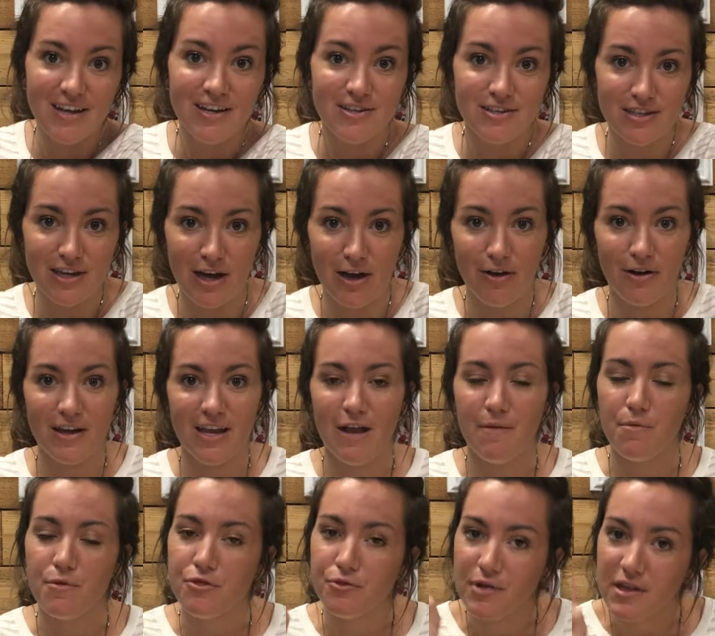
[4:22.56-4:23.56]
So
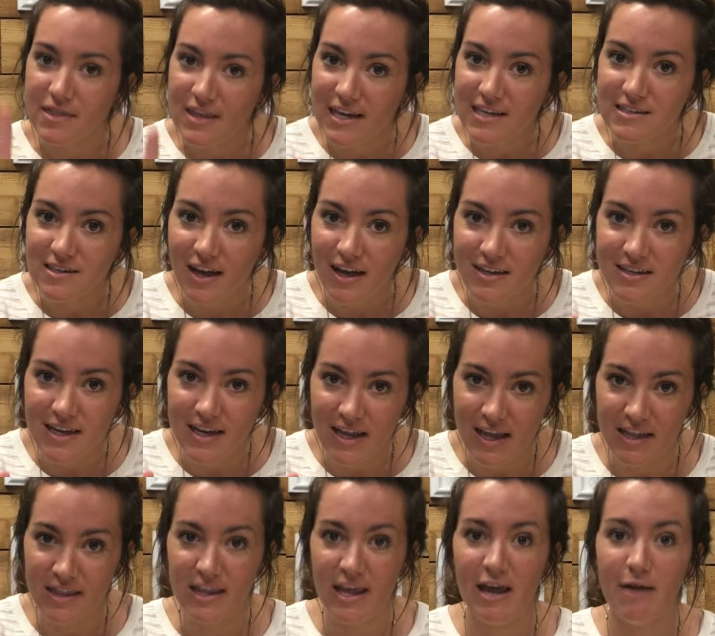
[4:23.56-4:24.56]
again, 3 things God did
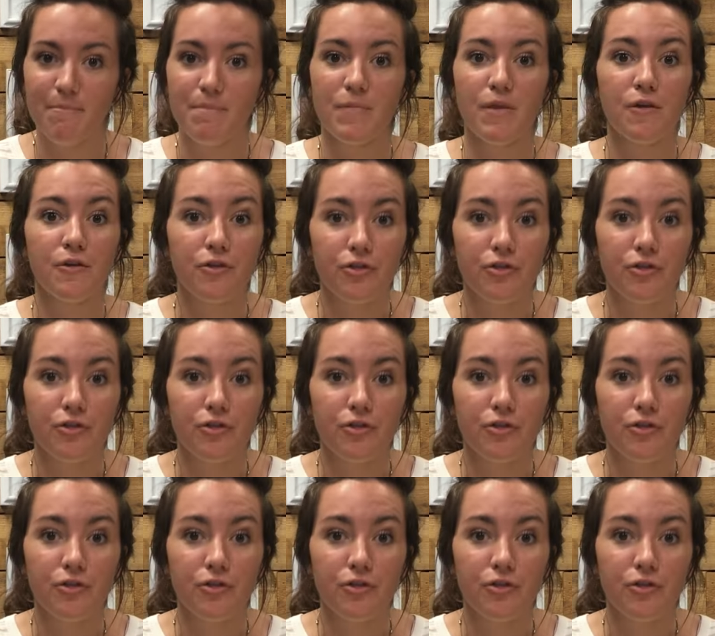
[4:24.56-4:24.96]
in them,